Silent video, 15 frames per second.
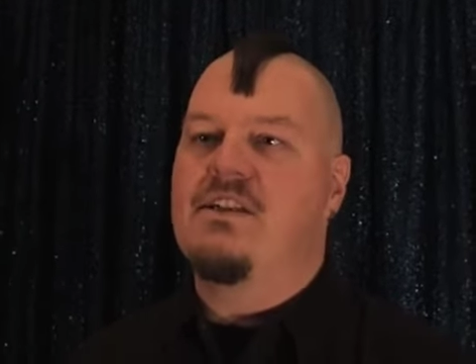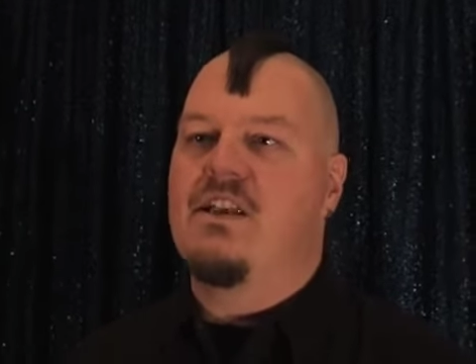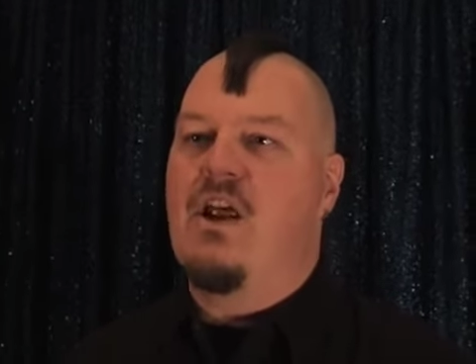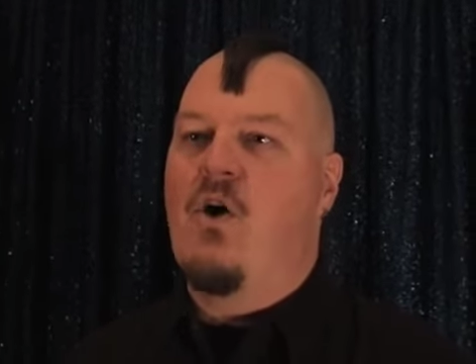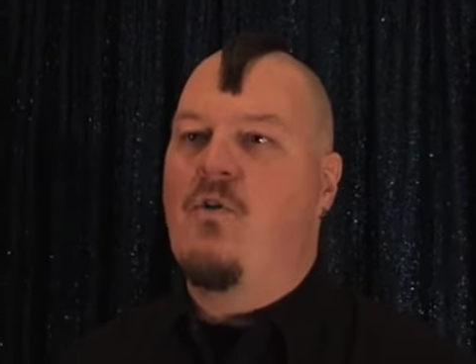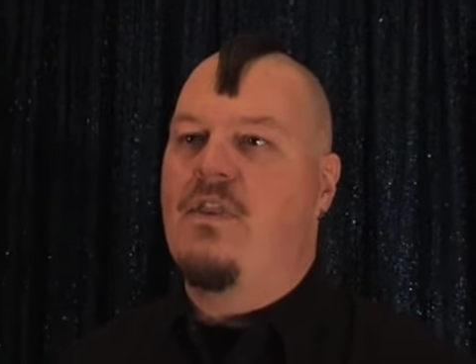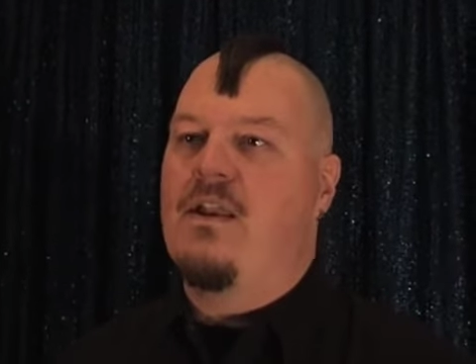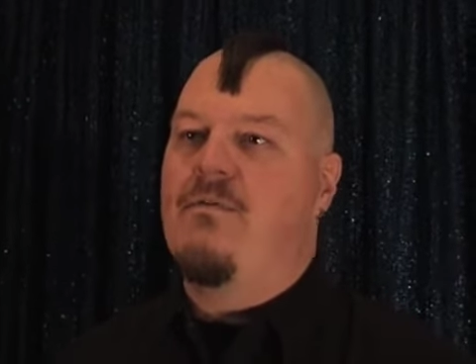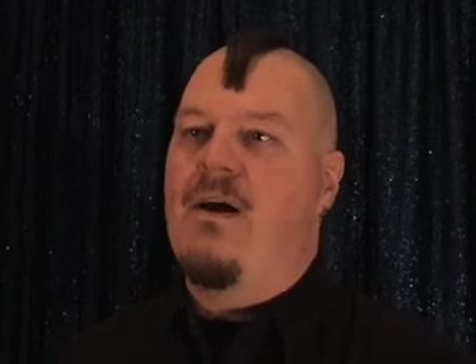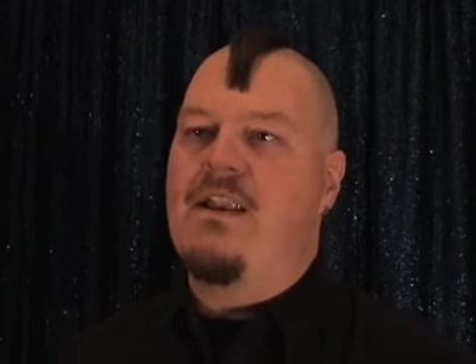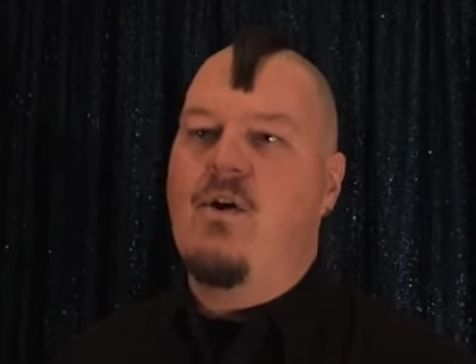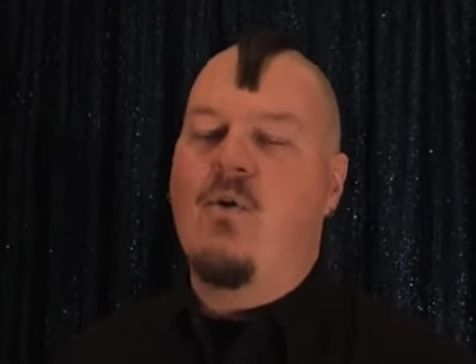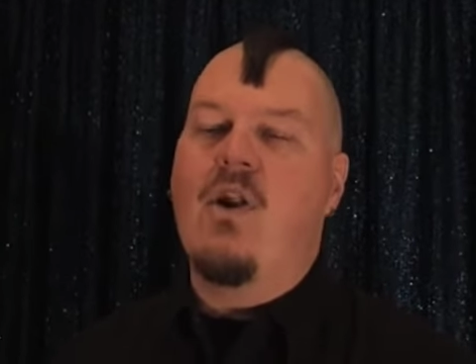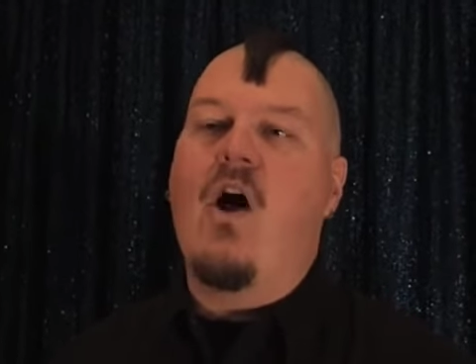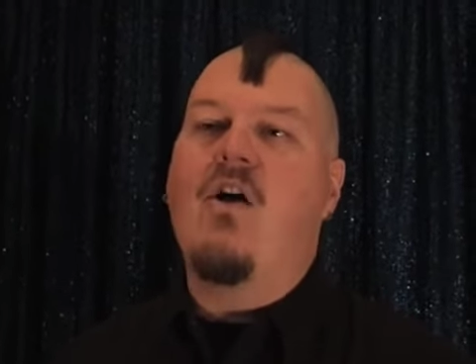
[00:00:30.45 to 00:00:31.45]
to know that if I
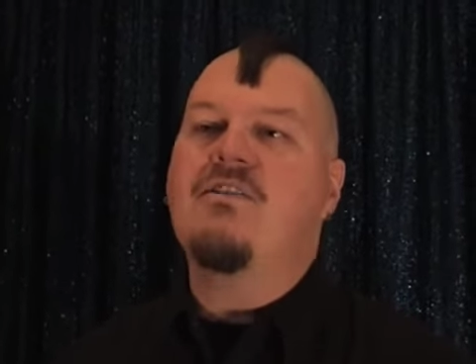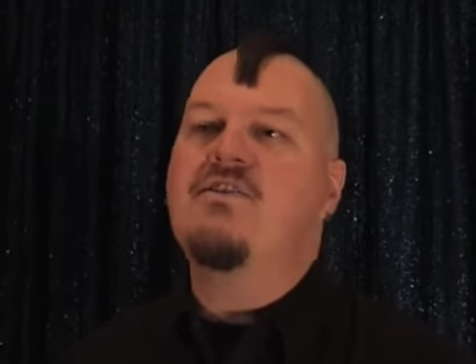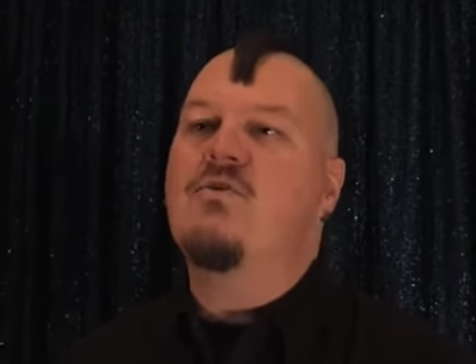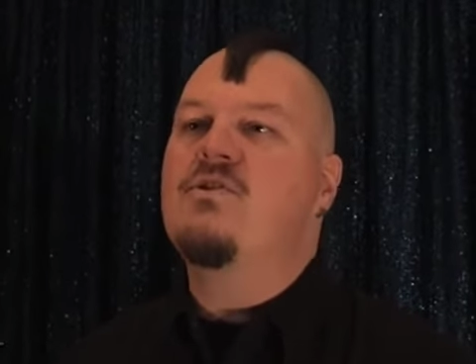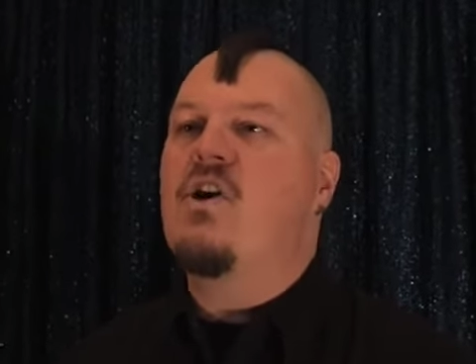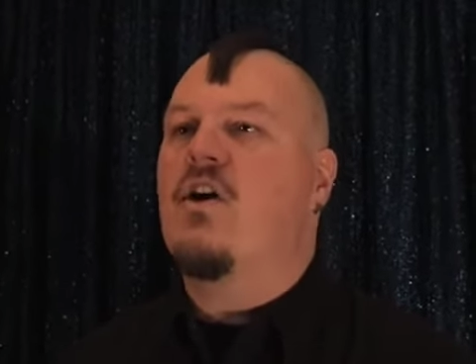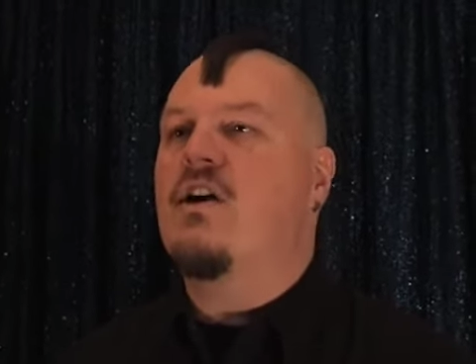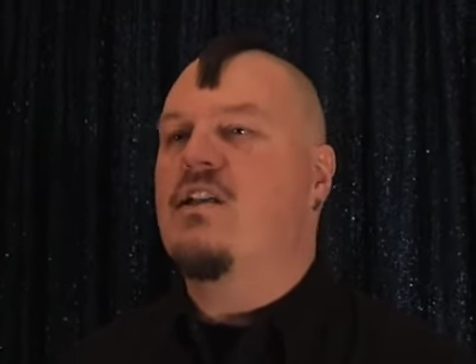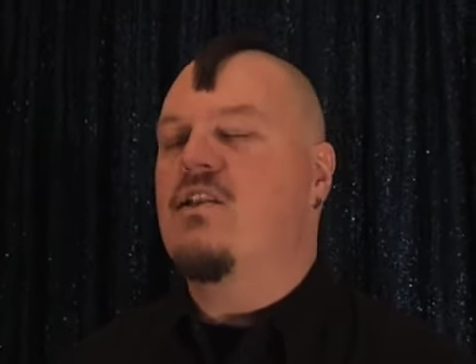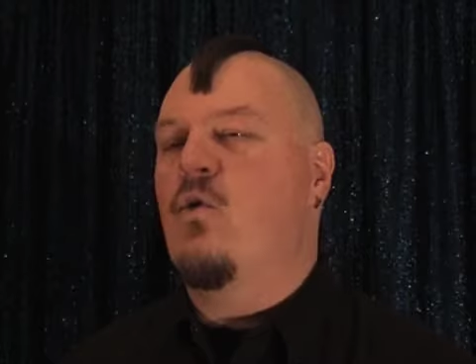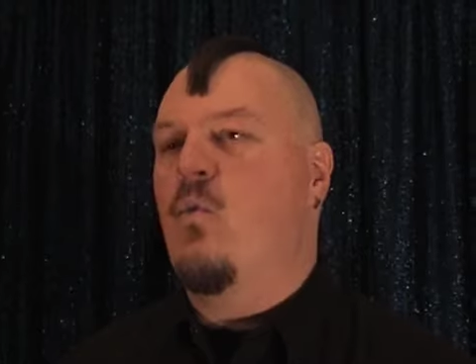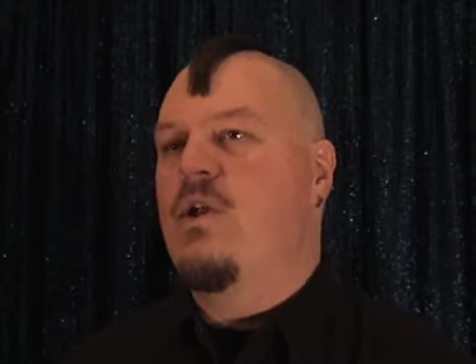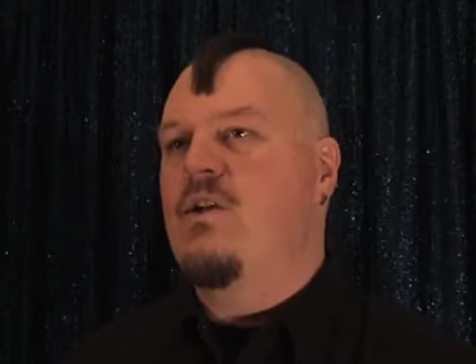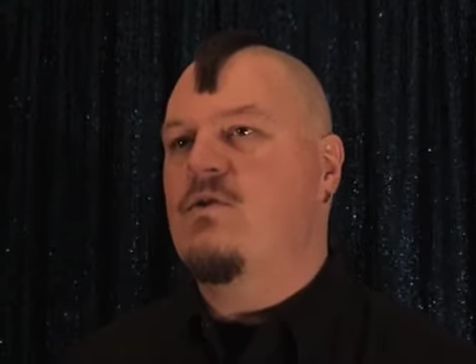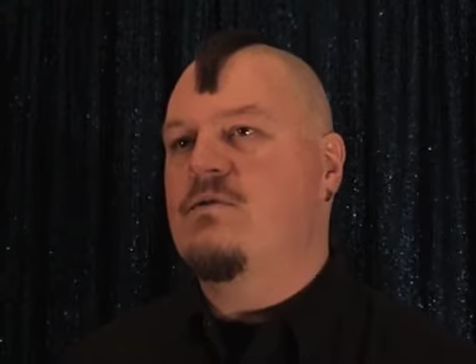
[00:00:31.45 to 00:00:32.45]
don't also target the
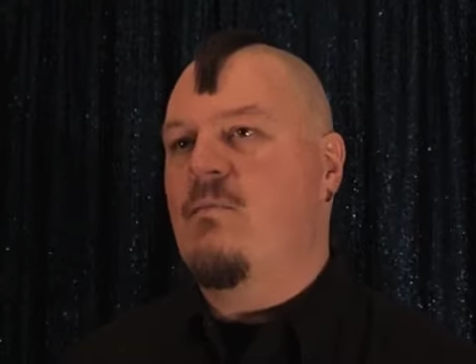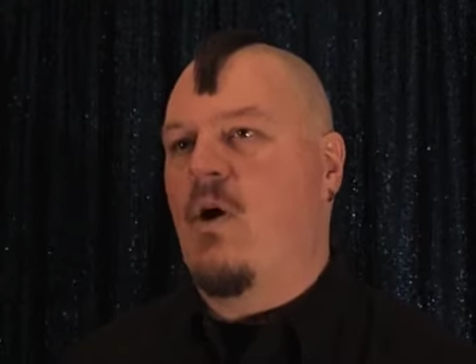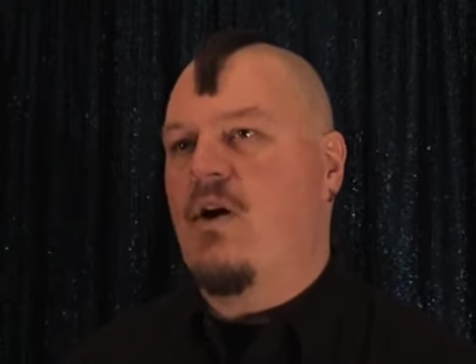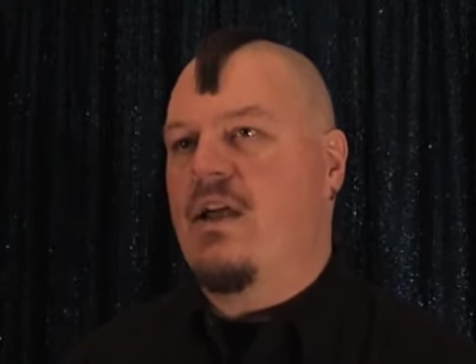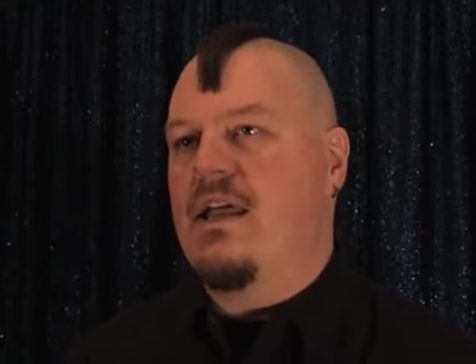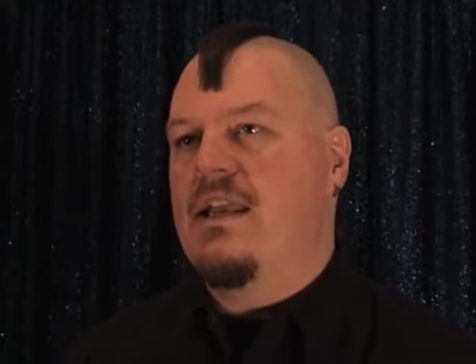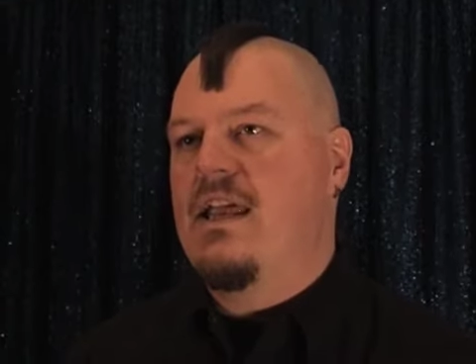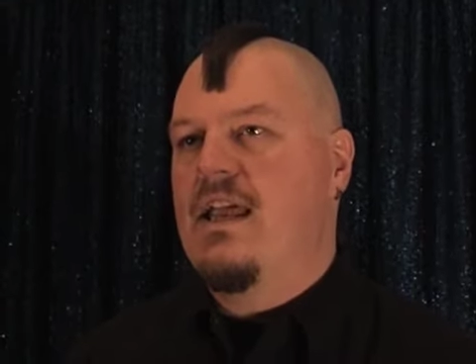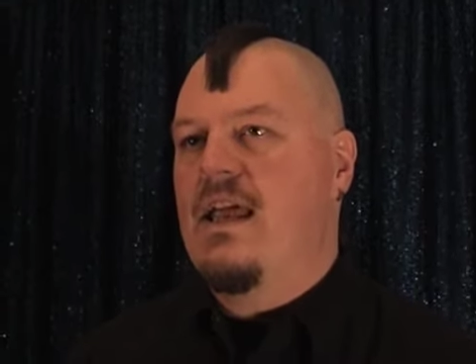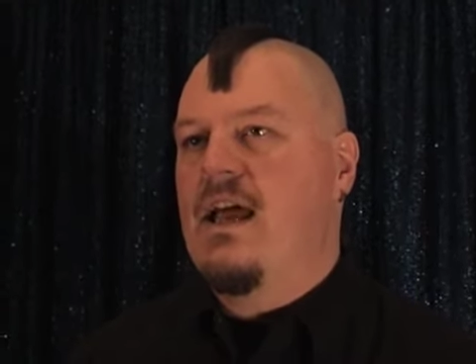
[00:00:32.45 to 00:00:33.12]
Windows market,